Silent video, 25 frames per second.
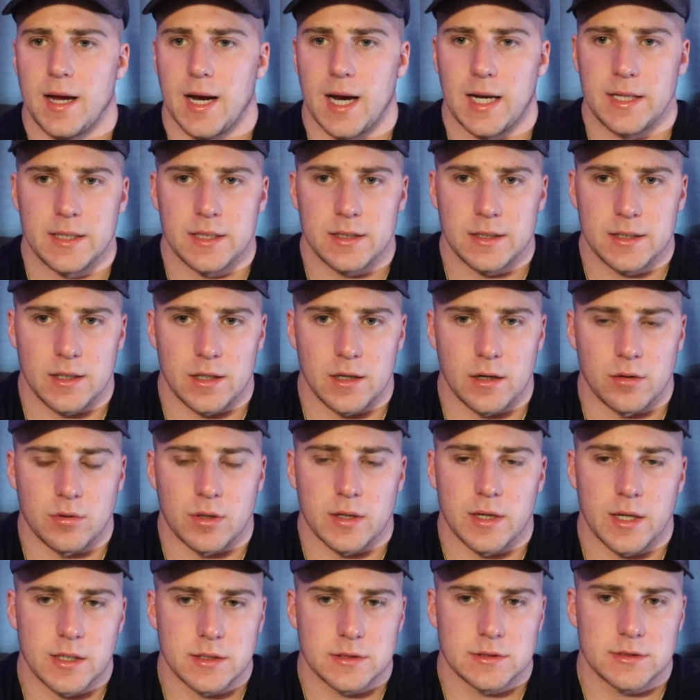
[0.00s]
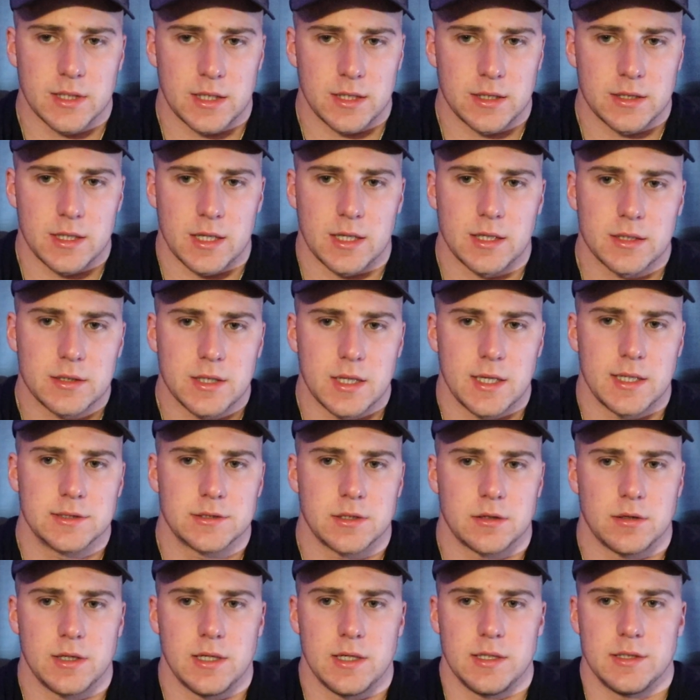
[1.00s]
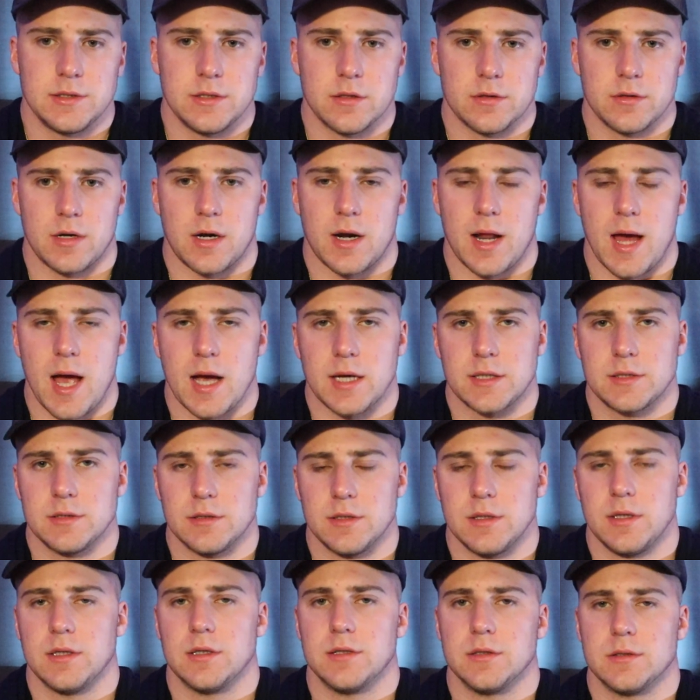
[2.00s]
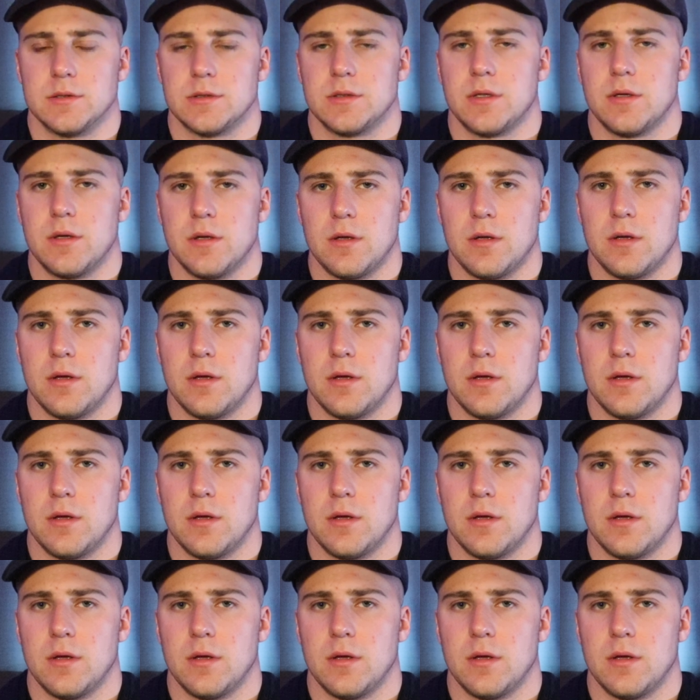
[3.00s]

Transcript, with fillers: And you know what else? They think things are easier than it actually is.